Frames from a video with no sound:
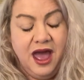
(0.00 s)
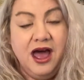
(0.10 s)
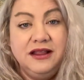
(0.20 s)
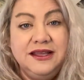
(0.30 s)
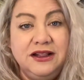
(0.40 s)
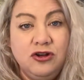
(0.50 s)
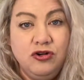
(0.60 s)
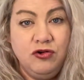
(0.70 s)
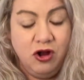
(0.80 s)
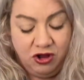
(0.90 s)
little
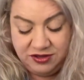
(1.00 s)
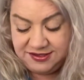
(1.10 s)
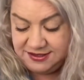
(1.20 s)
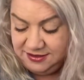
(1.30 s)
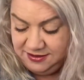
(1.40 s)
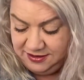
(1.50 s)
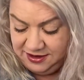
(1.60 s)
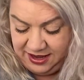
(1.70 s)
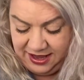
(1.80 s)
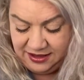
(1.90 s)
craws.
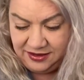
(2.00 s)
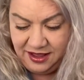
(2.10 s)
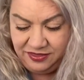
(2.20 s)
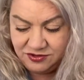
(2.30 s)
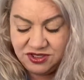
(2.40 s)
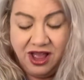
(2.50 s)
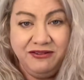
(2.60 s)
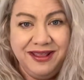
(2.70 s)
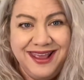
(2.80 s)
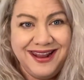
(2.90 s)
And there's not
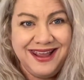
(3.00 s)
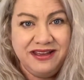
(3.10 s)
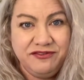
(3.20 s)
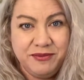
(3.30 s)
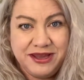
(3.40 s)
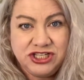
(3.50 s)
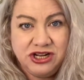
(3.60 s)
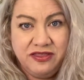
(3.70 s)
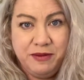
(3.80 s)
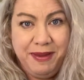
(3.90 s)
really any information
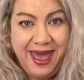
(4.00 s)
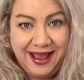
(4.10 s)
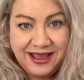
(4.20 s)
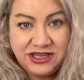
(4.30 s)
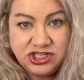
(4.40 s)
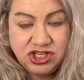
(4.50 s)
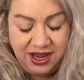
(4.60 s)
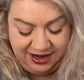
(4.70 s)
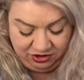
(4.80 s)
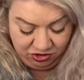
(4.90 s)
on the package
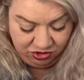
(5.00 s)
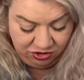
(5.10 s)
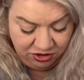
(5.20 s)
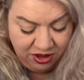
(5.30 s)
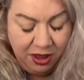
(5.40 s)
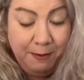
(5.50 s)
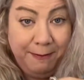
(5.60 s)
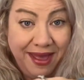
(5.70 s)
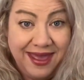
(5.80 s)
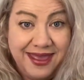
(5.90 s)
at all,
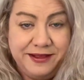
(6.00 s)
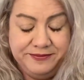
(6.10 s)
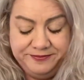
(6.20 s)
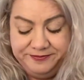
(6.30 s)
but